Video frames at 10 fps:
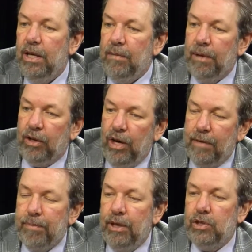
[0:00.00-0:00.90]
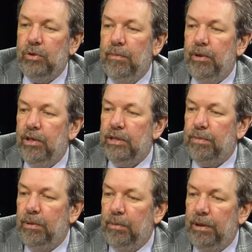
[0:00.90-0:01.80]
my grandparents are immigrants,
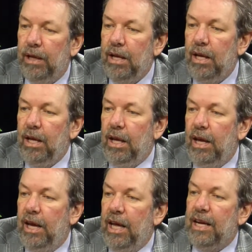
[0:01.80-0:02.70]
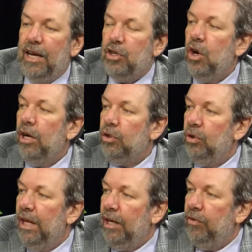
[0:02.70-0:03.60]
blah, blah, blah. And I talked to a
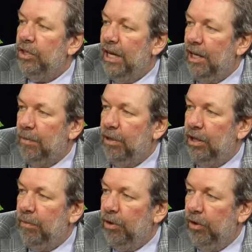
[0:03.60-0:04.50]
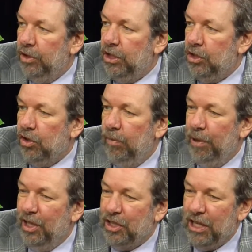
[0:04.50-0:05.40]
lot of undocumented immigrants. He's told me
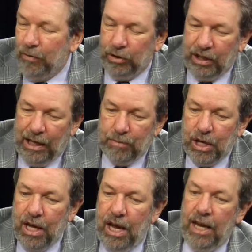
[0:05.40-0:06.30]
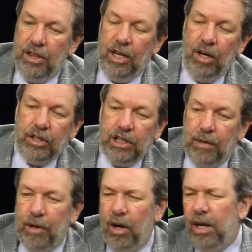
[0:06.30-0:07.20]
this several times. And they all tell
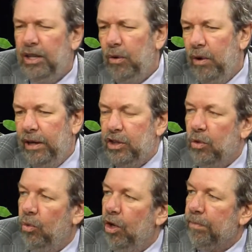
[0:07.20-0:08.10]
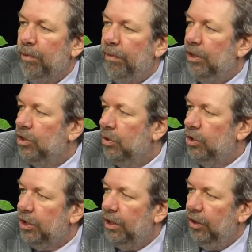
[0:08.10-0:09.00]
me all they want is a work permit and a
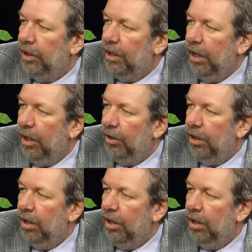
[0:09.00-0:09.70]
Social Security card,